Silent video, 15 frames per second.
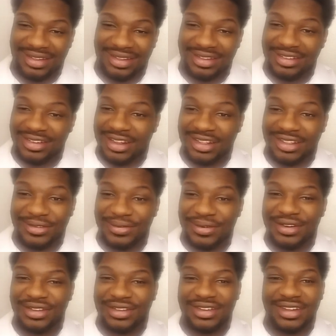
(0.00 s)
you need to
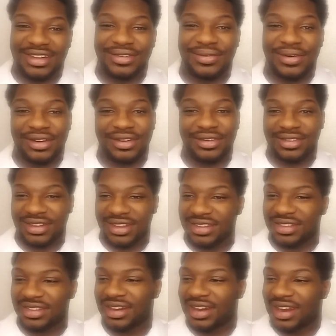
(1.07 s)
work on
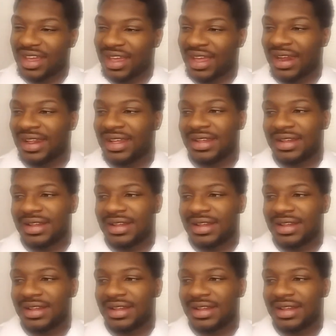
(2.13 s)
this and that.